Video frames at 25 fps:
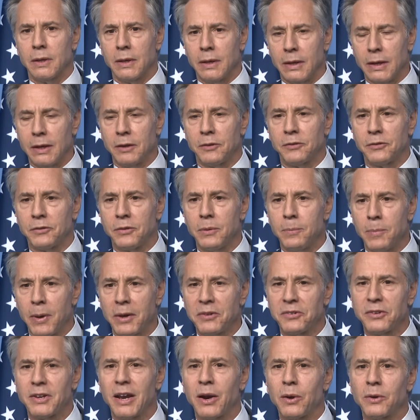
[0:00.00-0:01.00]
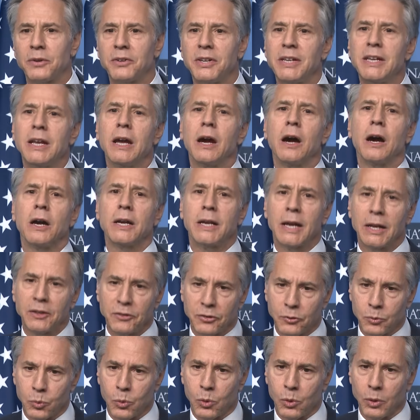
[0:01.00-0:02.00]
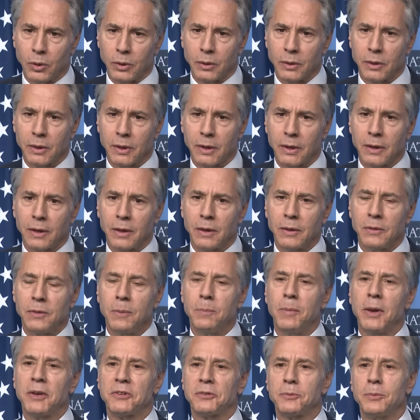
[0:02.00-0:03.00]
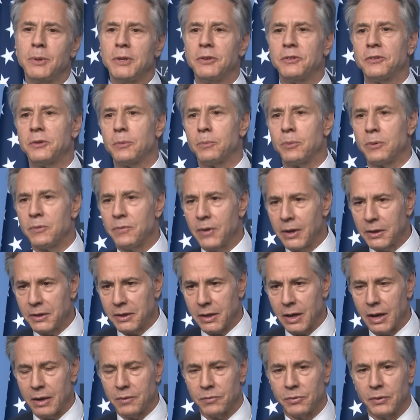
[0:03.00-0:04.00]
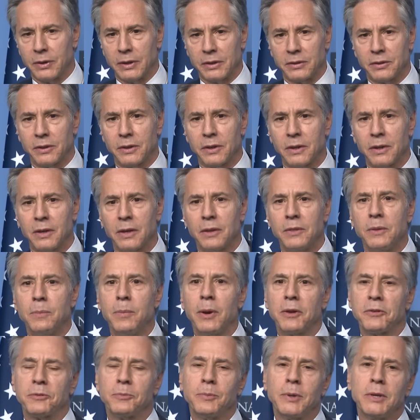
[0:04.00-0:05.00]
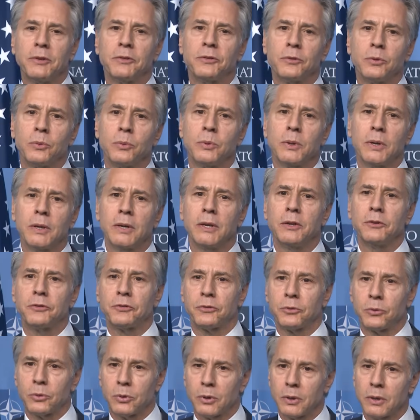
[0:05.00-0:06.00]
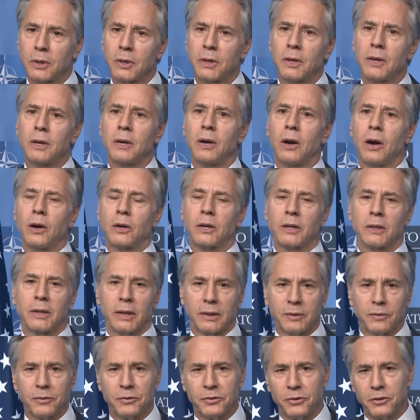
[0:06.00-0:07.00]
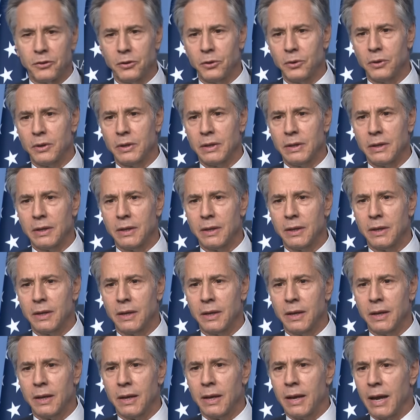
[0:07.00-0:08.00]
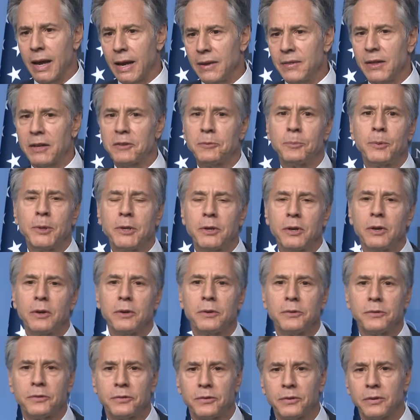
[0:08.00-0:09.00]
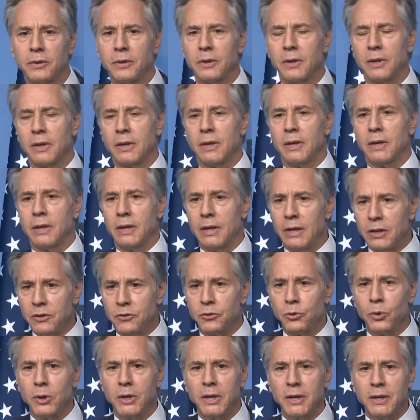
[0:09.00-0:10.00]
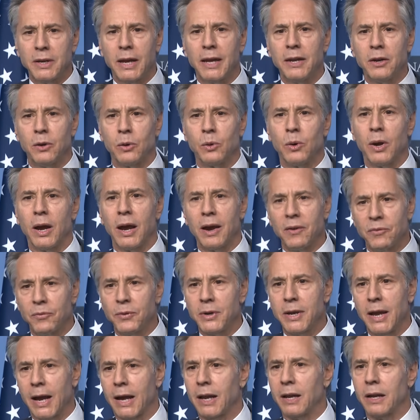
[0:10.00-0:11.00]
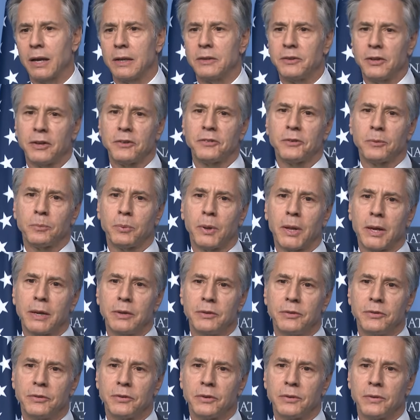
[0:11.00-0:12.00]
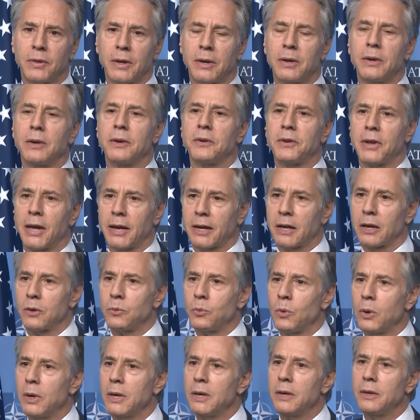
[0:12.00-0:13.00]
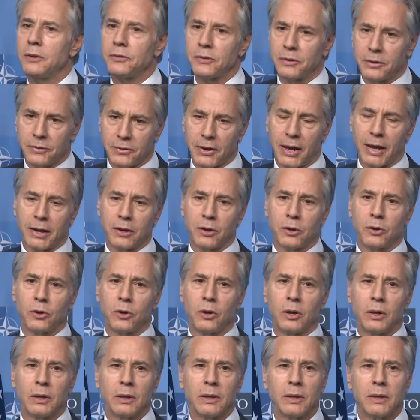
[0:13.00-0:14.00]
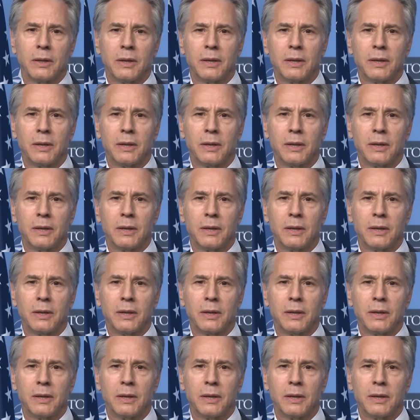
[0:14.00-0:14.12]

it's the best guarantee against war, the best means to prevent conflict, the best means to ensure our collective security. And that's because in joining NATO, every ally takes a pledge that an attack on one is an attack on all.